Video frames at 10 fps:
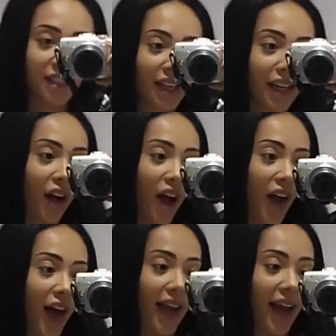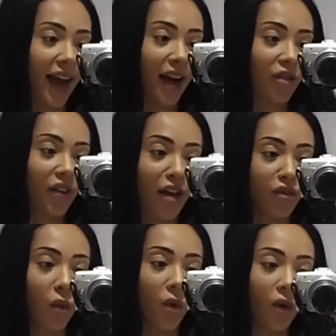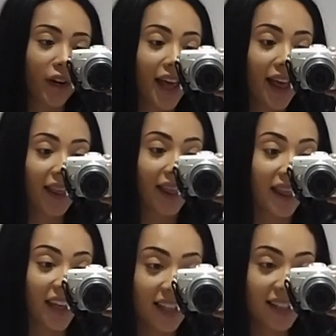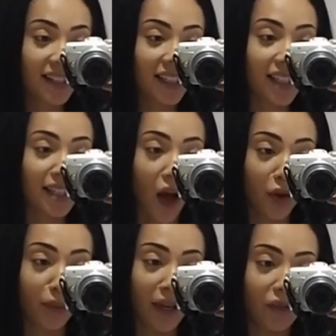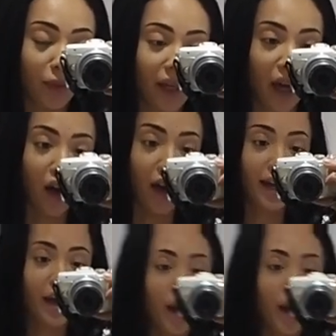thing I have ever worn. This is unbelievably high,